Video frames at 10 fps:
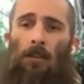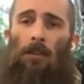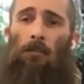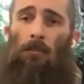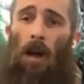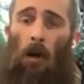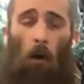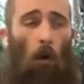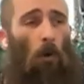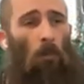my
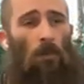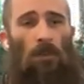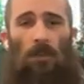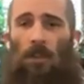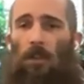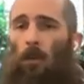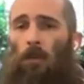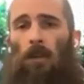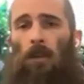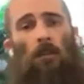home was the single
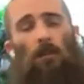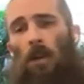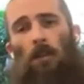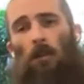thing that created the